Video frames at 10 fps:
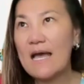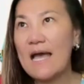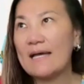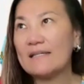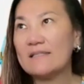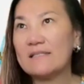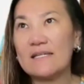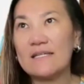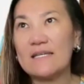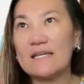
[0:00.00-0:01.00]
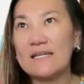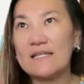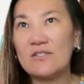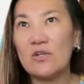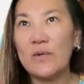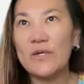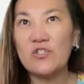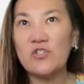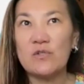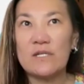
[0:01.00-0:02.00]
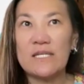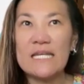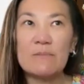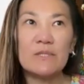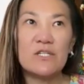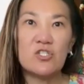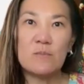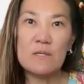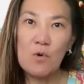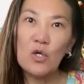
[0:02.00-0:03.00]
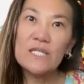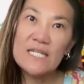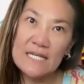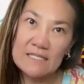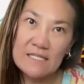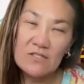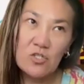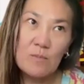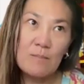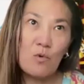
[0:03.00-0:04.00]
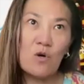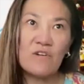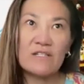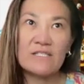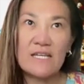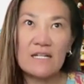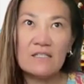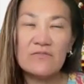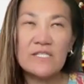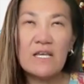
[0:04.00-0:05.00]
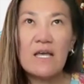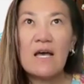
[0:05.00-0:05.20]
And it is going to enable us to be more connected, to be more of ourselves,